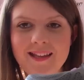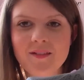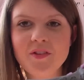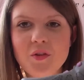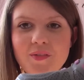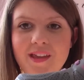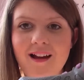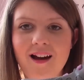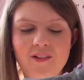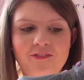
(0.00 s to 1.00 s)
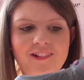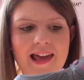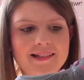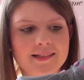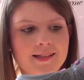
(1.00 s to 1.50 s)
But even though they are
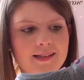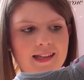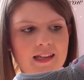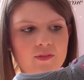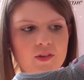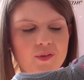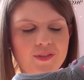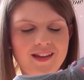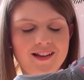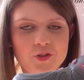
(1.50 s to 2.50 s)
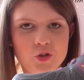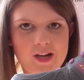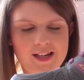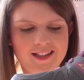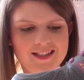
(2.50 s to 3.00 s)
flats and even though they are
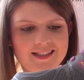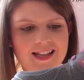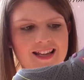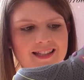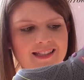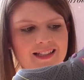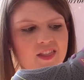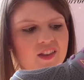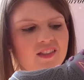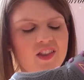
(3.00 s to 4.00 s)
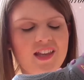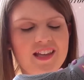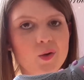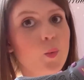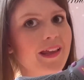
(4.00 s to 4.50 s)
trainers, I still think that
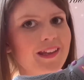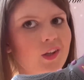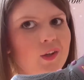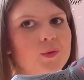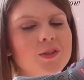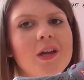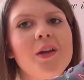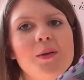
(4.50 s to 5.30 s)
they are quite cute,